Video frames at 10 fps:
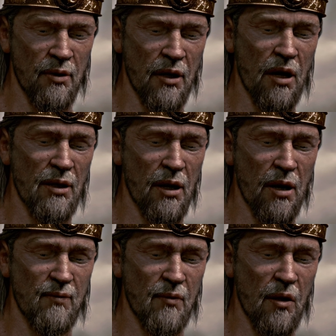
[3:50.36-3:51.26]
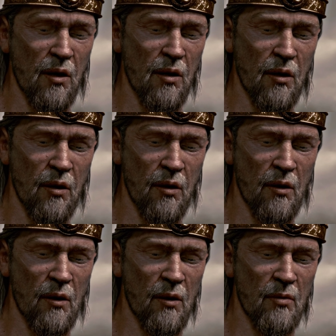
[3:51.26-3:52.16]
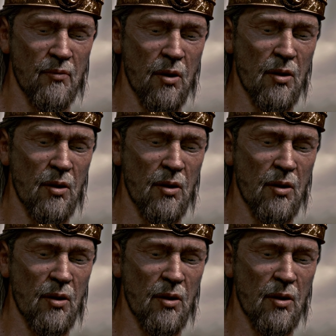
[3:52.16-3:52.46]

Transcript: Because I died many,